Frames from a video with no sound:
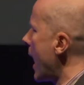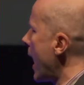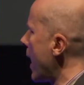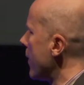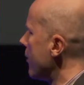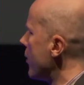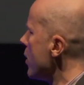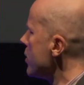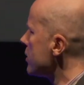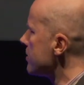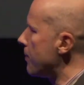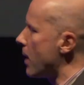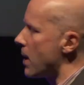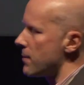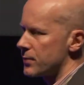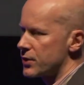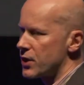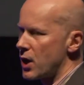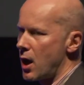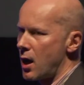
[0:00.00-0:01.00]
And those
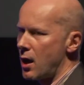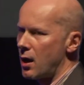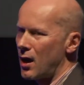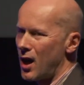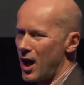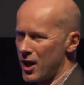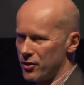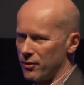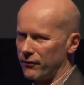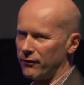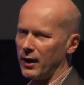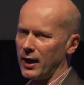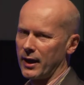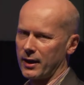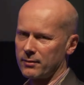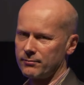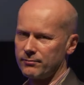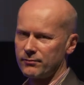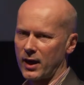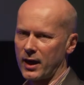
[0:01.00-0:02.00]
bumps are
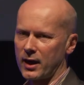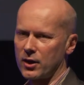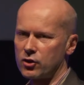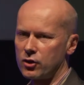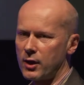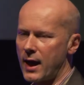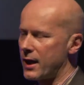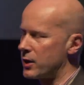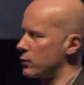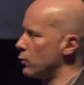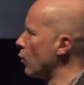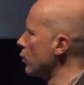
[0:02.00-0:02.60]
hydrophilic. They attract